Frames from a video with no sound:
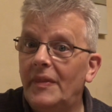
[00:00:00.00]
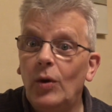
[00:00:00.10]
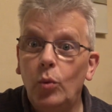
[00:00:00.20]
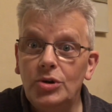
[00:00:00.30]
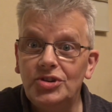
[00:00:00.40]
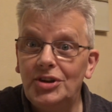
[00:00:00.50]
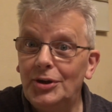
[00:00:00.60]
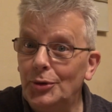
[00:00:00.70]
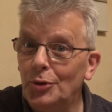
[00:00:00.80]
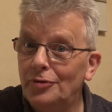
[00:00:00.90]
there wasn't
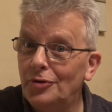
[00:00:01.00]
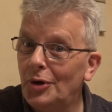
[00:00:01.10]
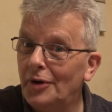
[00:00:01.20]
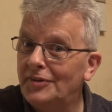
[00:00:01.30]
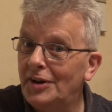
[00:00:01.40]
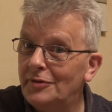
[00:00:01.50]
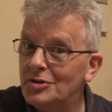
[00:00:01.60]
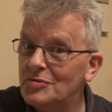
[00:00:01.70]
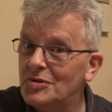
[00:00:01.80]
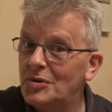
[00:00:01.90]
an awful lot of
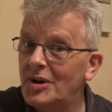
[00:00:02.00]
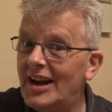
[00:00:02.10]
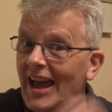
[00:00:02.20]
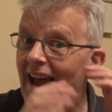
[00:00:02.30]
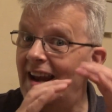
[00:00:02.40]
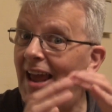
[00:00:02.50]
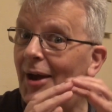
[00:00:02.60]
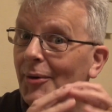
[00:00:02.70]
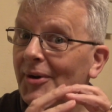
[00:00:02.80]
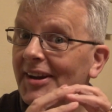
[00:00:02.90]
difference between
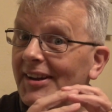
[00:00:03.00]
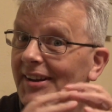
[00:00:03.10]
handheld